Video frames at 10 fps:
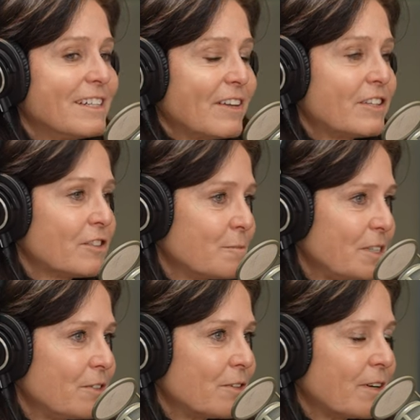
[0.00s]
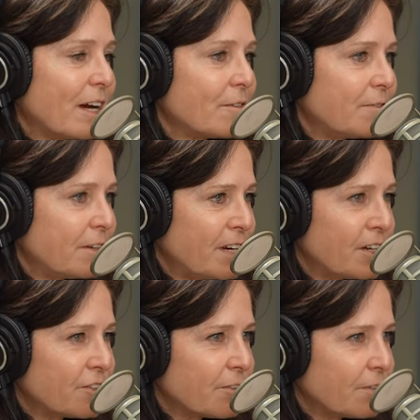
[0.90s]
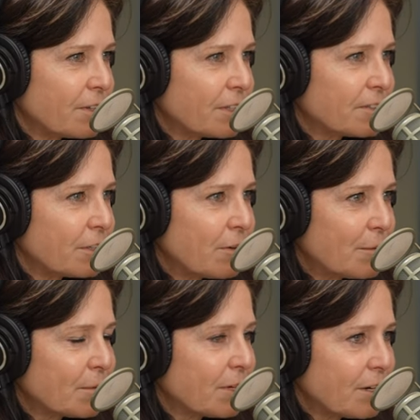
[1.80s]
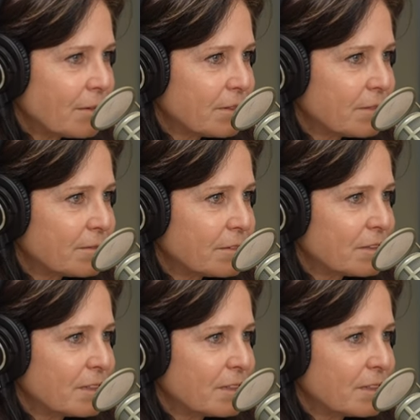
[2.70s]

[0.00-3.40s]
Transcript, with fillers: Now that doesn't mean you don't have foundational things that you operate off of